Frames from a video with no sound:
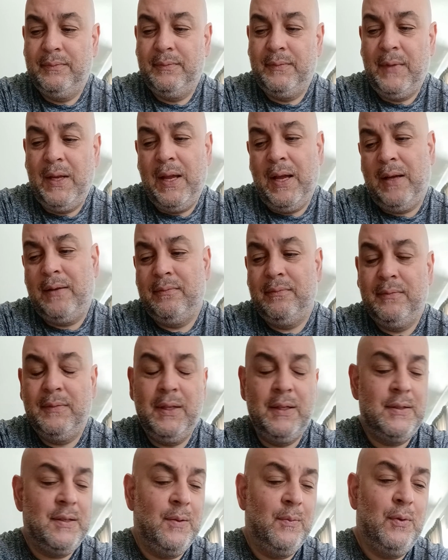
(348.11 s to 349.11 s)
yeah,
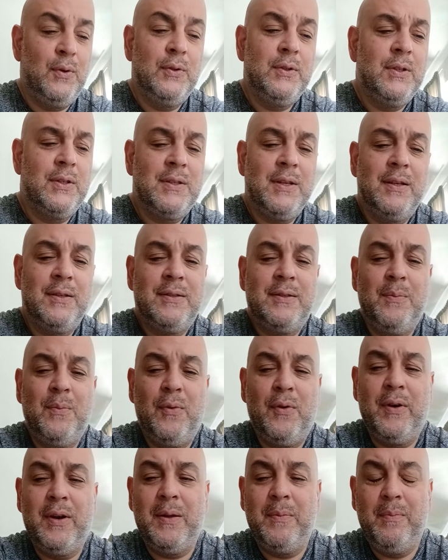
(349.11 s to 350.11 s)
listen, we'll discuss the
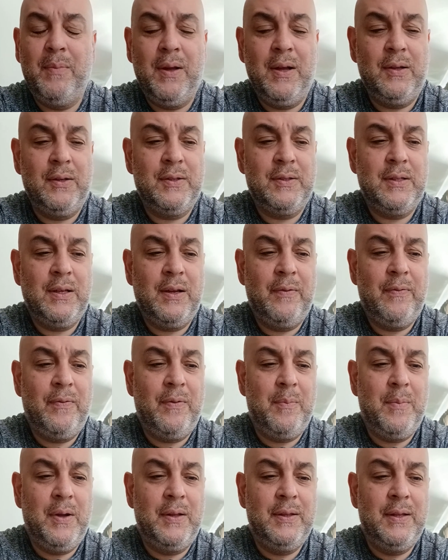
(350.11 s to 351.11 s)
morning bell stuff for
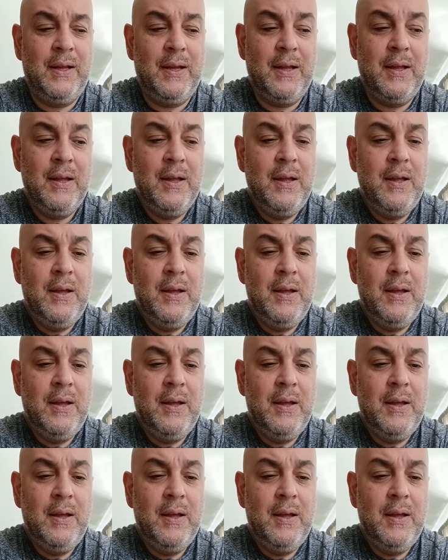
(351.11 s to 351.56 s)
Monday.